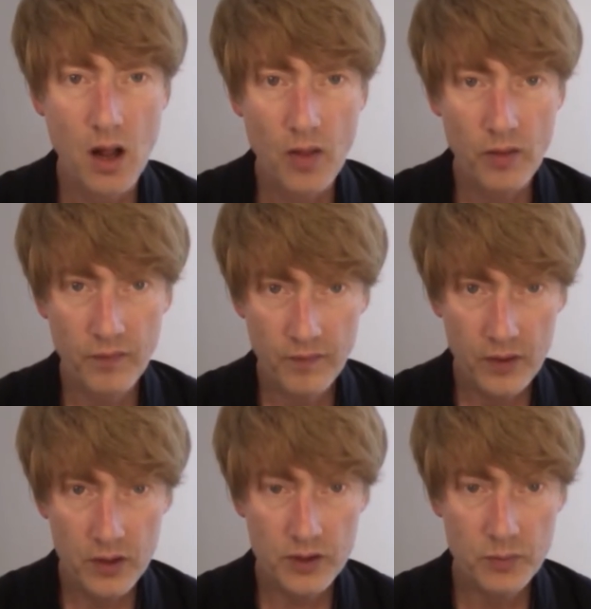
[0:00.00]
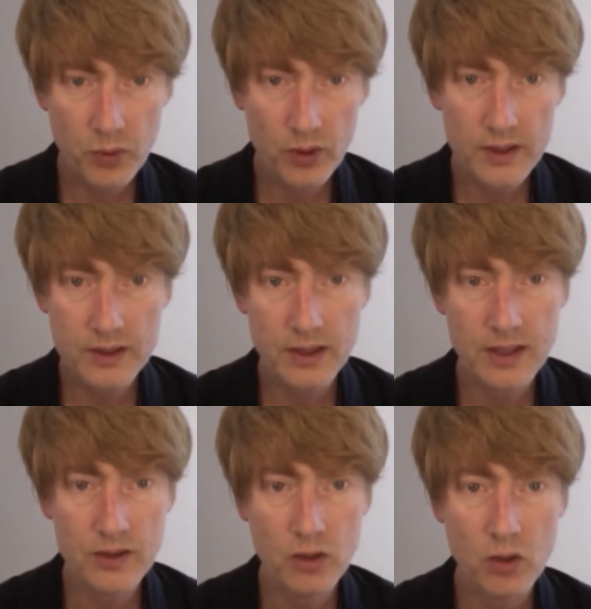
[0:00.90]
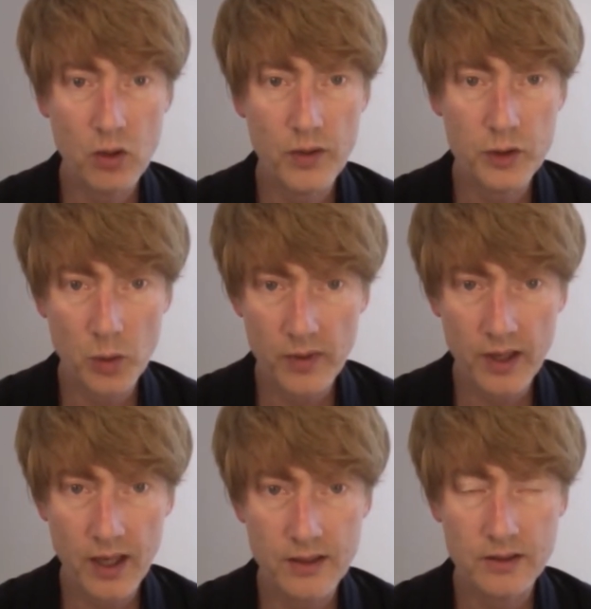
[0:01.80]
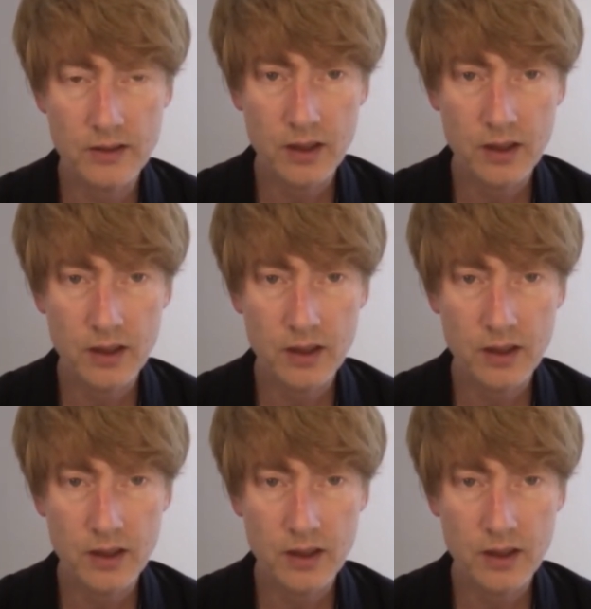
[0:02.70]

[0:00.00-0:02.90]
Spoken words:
The first point is called the top of the head,